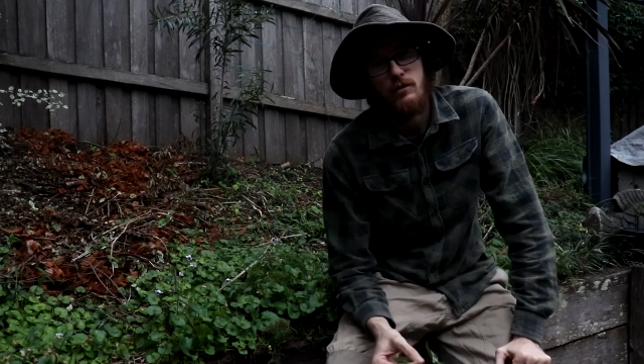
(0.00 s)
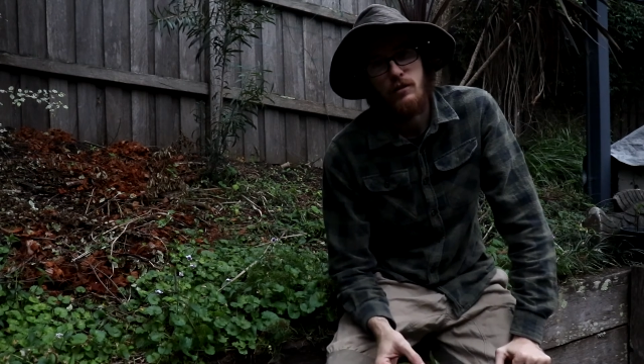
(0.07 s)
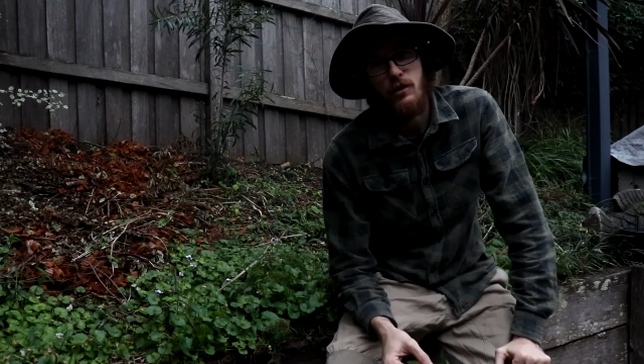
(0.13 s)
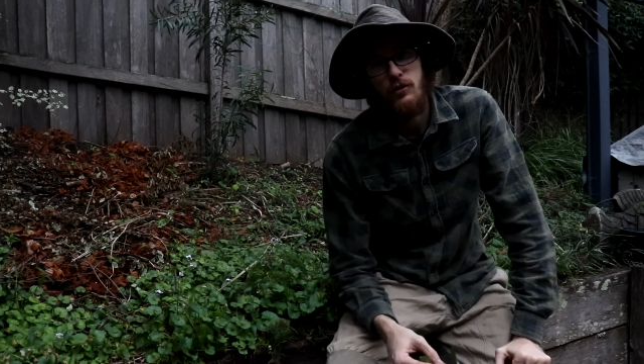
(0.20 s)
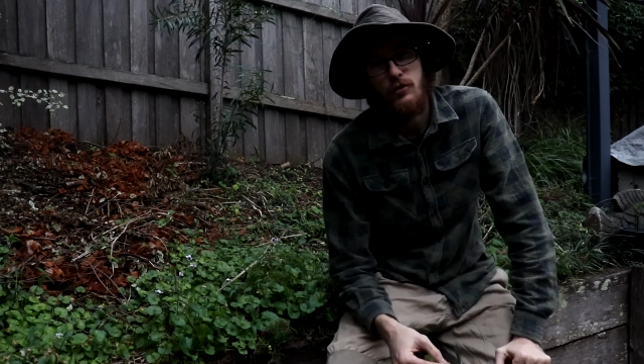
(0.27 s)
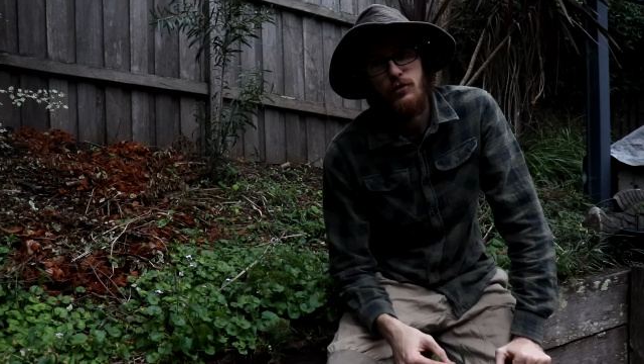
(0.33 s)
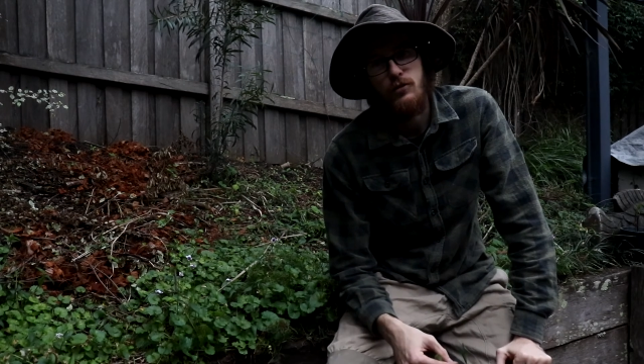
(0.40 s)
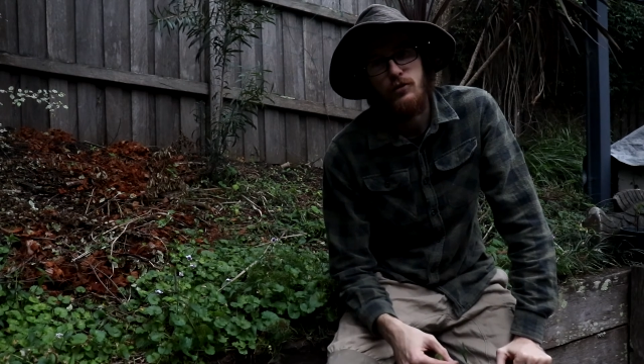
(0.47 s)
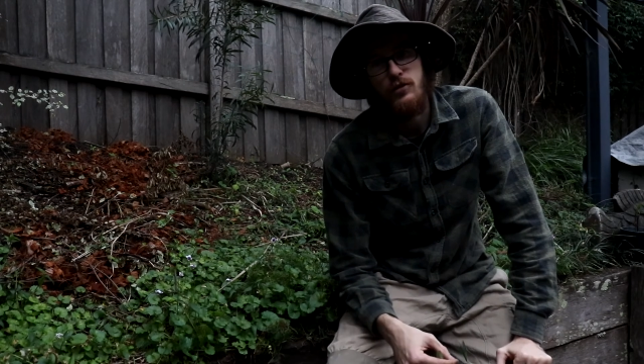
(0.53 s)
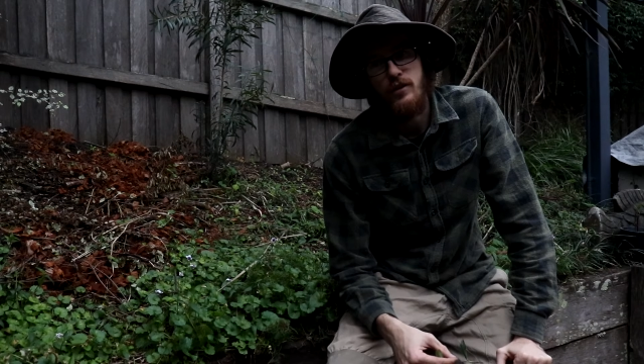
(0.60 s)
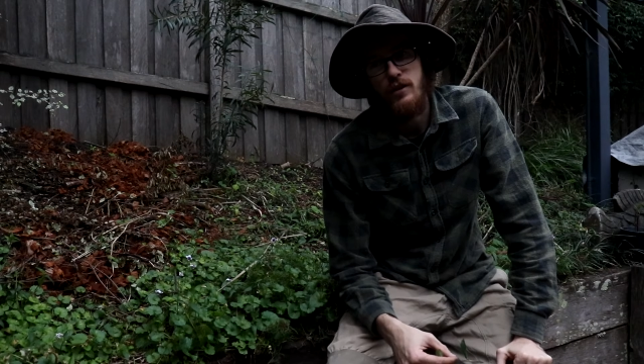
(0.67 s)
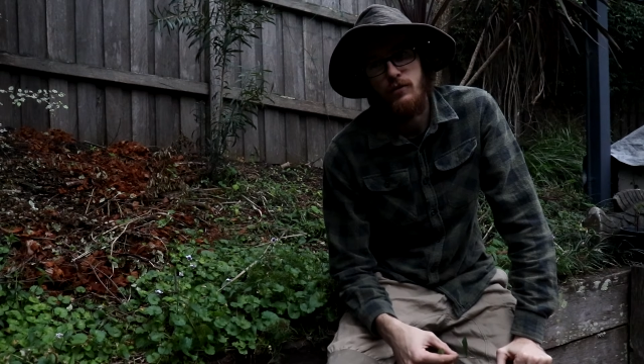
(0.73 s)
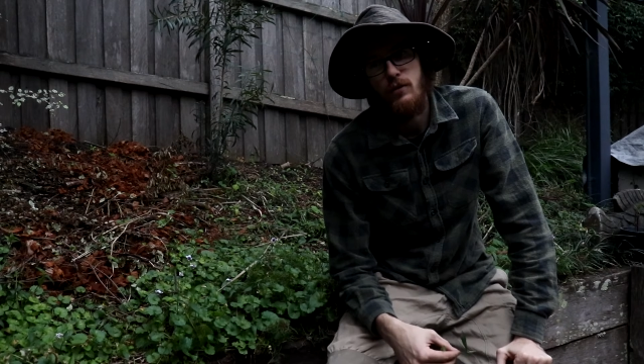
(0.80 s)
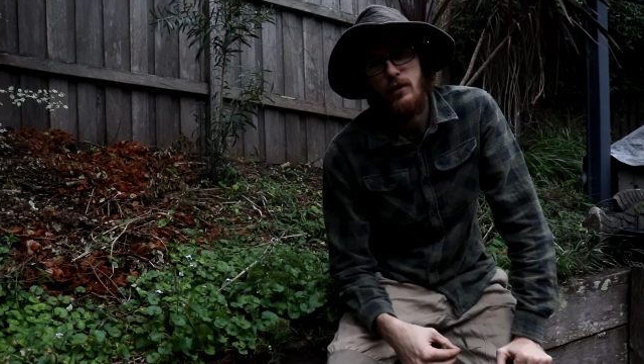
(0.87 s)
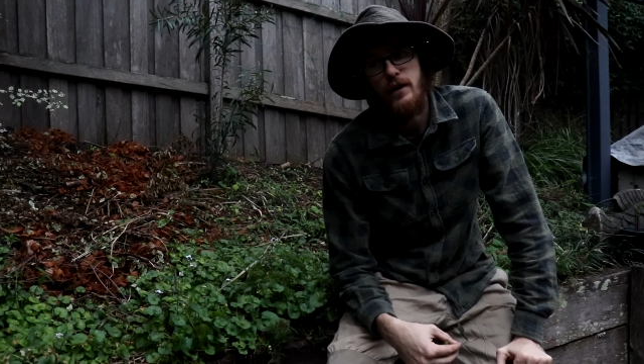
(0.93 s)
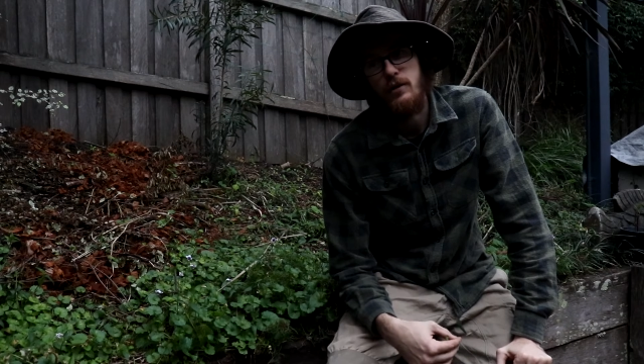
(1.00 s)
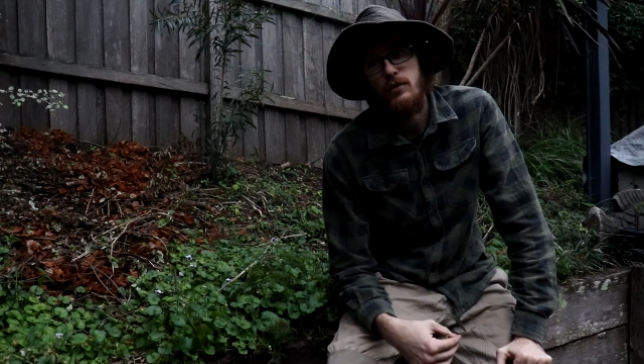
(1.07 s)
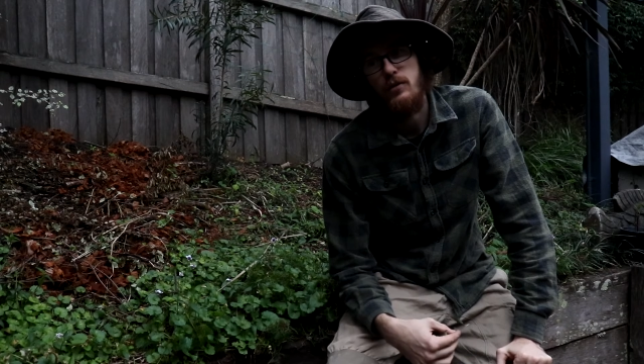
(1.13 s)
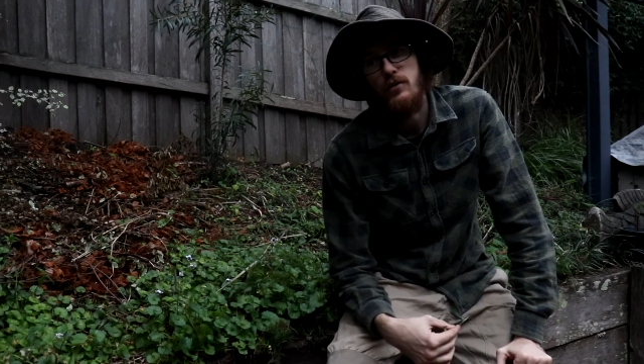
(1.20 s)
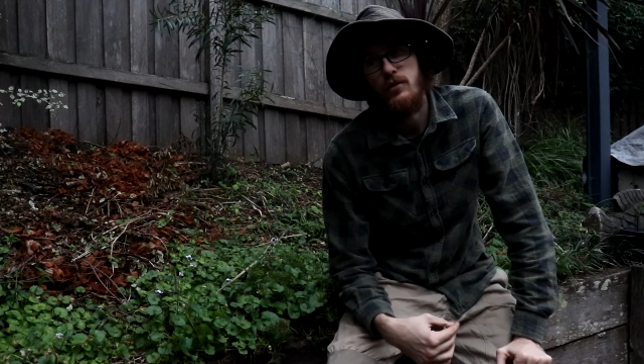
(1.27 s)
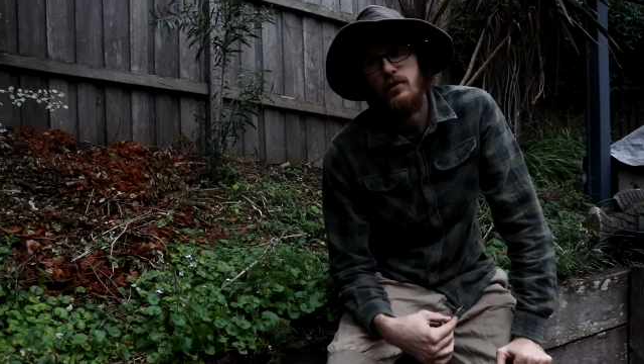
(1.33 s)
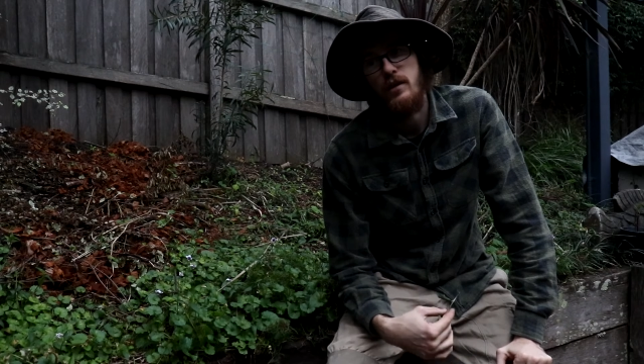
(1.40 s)
coastal New South
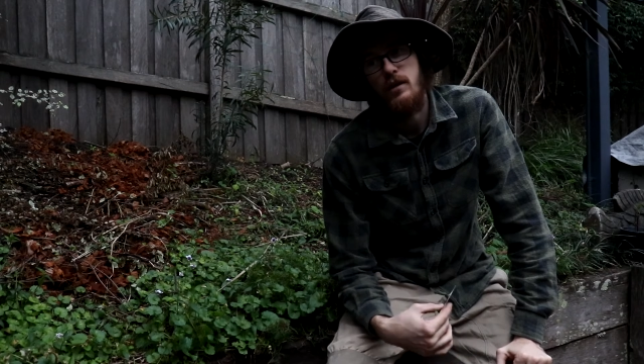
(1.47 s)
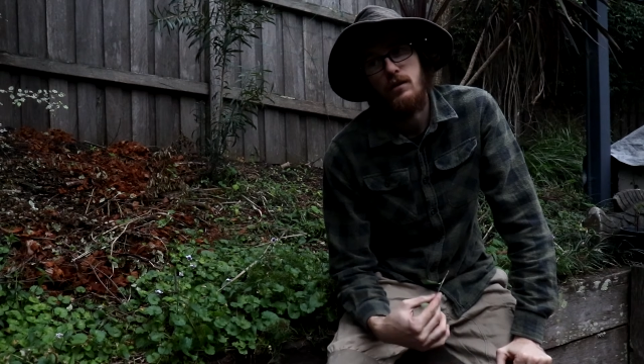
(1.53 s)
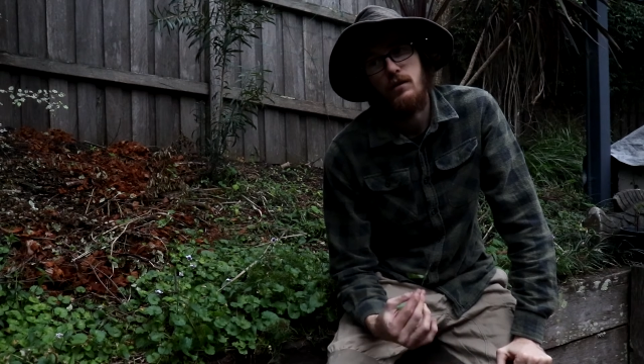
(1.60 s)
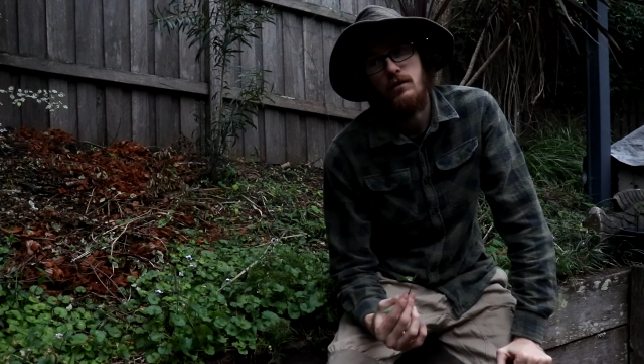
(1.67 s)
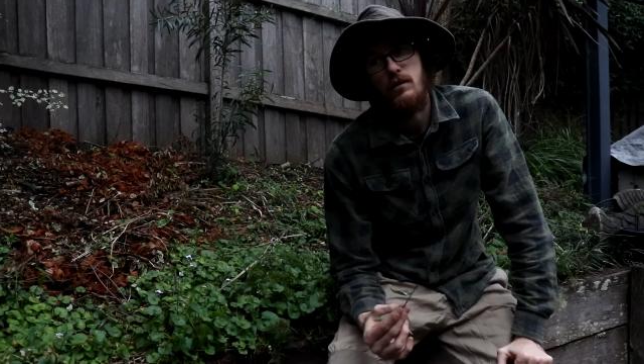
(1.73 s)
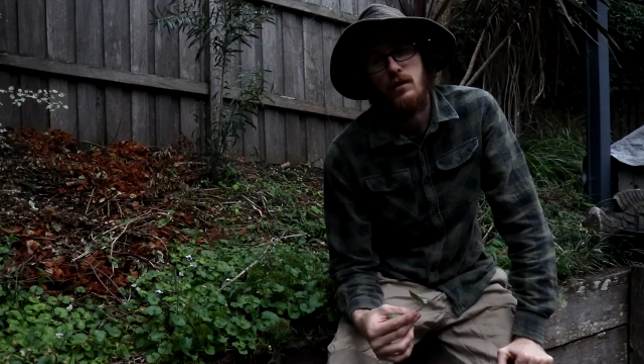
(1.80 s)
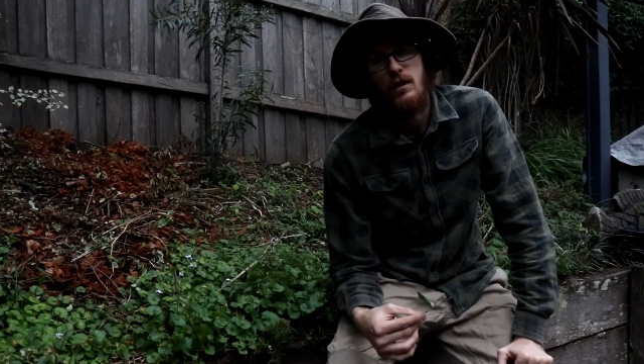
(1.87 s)
Wales and